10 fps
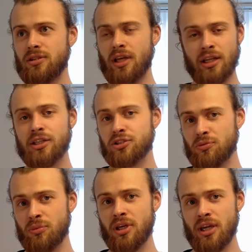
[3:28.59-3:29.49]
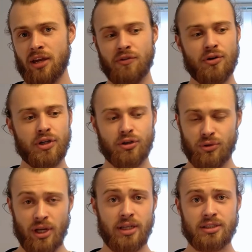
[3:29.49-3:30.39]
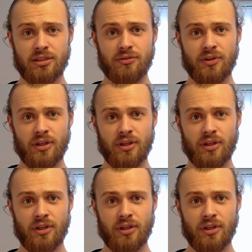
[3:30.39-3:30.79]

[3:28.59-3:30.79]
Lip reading: at least to me, a very creative and